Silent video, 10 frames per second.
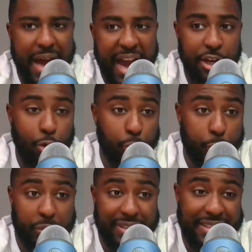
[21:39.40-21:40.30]
I don't
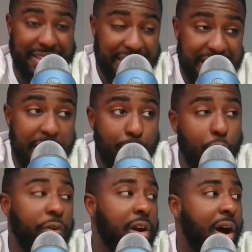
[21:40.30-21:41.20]
see them
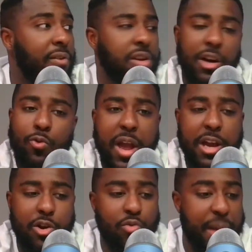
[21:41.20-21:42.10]
moving off of
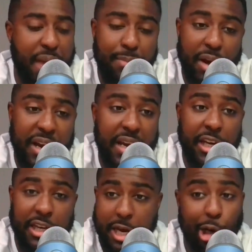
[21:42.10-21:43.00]
Younghoe Koo. They may bring in
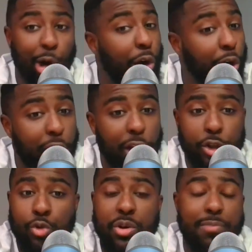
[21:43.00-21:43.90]
a kicker
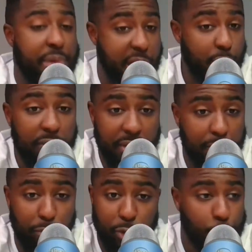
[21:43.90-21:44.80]
to compete with
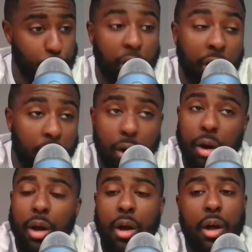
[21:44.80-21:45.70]
him for sure,
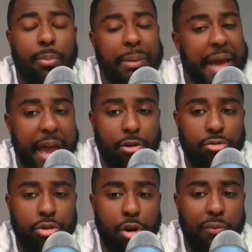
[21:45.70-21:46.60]
but I
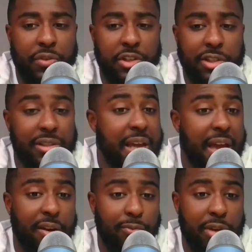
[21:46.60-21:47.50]
don't know if this is the
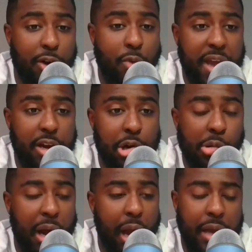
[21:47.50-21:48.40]
end of Younghoe
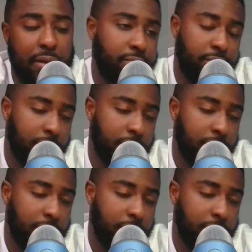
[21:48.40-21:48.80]
Koo. I